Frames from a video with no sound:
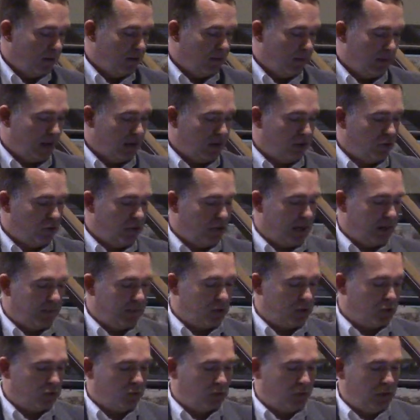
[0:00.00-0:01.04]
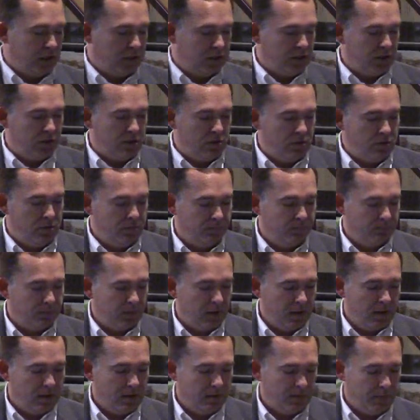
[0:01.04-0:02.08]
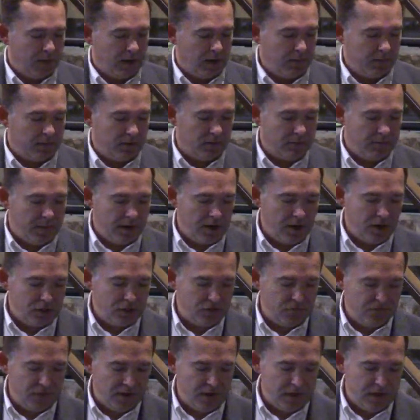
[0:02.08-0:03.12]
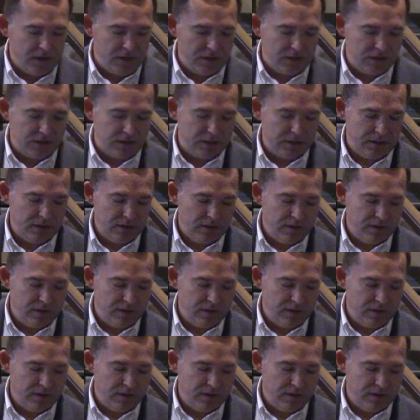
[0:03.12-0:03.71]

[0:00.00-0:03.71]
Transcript: Matthew chapter 22, parable of the marriage feast,